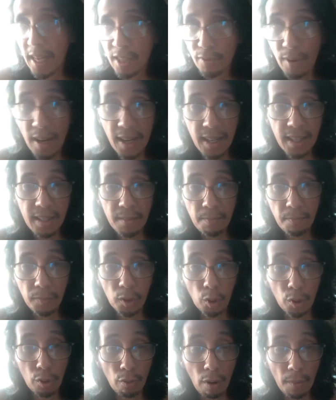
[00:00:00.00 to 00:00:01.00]
that's why
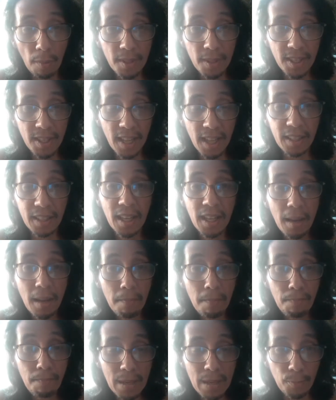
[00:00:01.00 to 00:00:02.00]
Tony Robbins said,
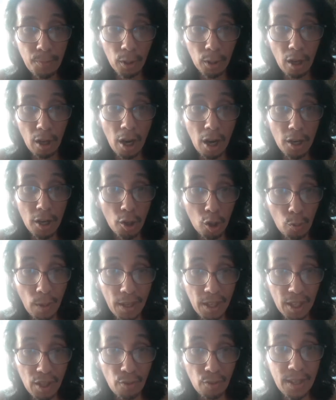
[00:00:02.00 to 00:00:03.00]
"People are your
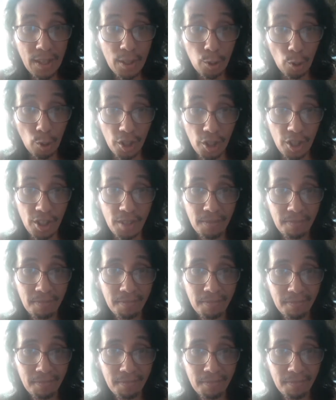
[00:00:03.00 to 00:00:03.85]
greatest resource."